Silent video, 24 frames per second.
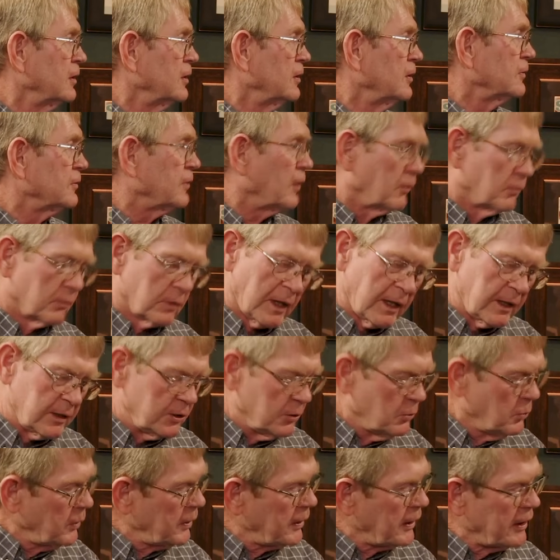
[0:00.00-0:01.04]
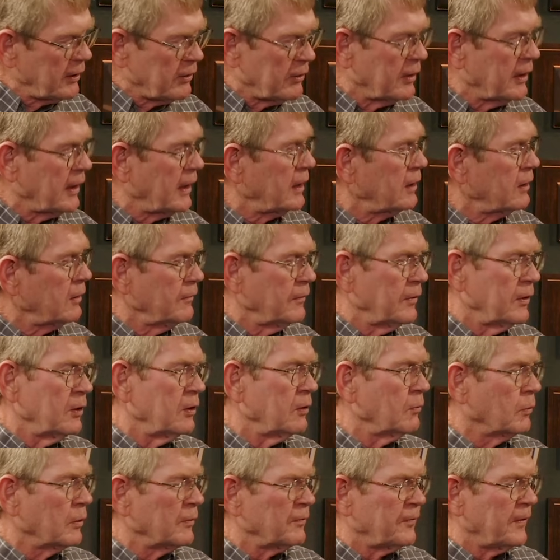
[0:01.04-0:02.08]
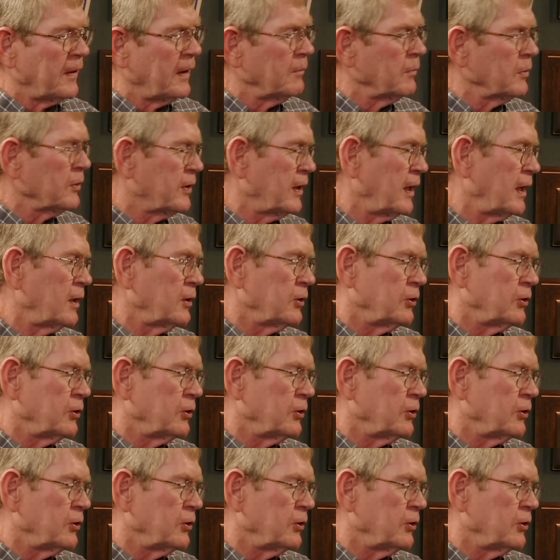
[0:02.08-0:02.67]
So, hey, you win 8 or 9 over here, we're fine with that,